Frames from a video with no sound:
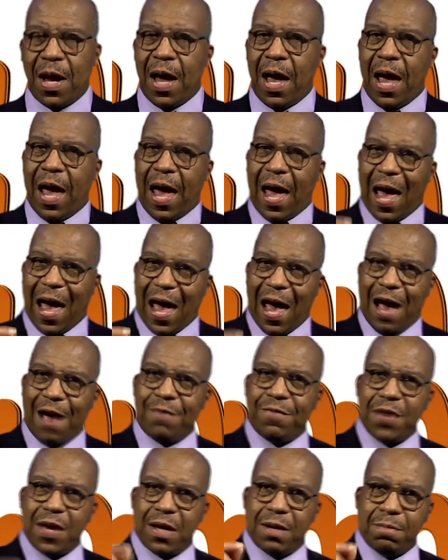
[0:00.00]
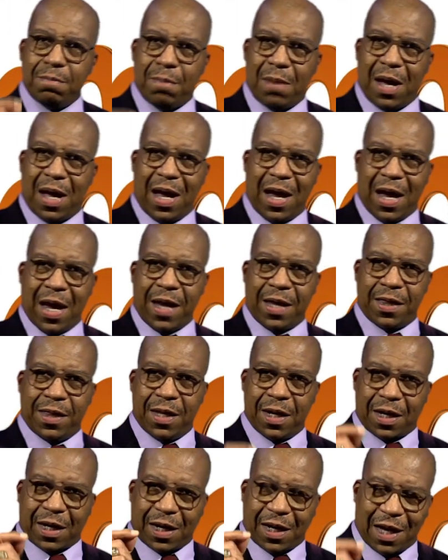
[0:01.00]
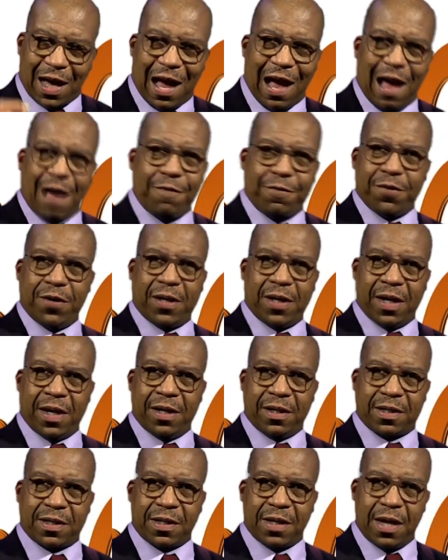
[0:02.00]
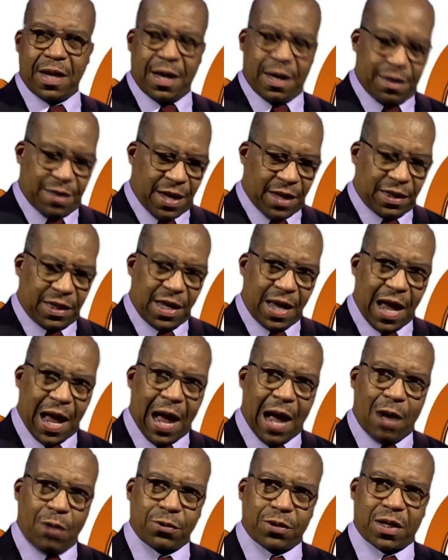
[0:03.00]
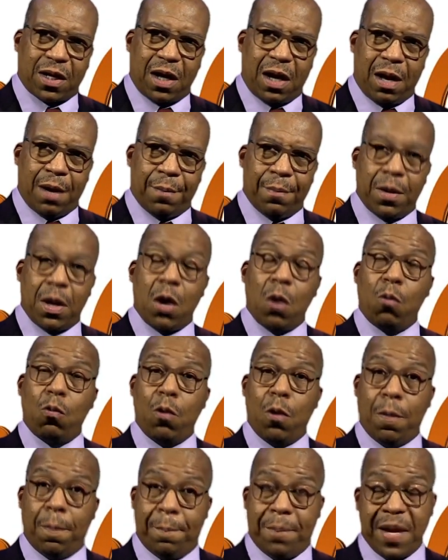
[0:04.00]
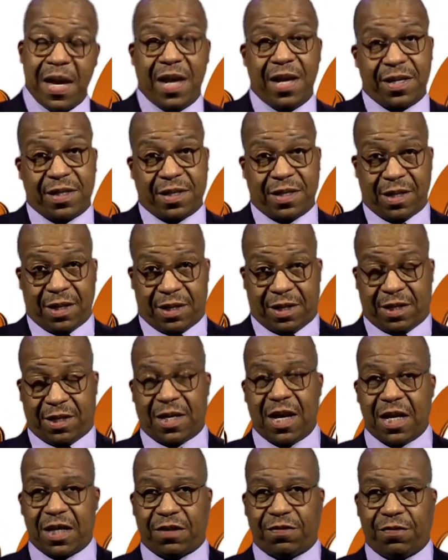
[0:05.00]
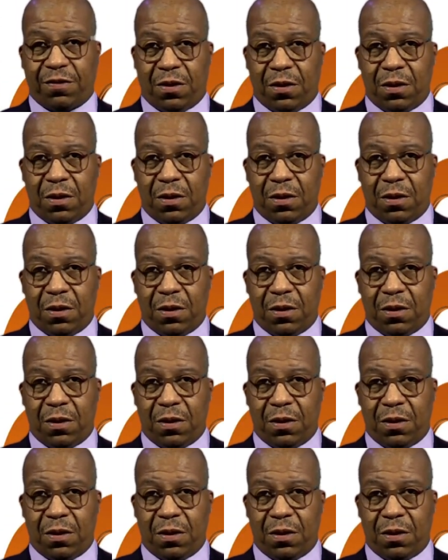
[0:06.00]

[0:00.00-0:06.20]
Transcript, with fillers: have in mind the confidence that the outcome will be successful.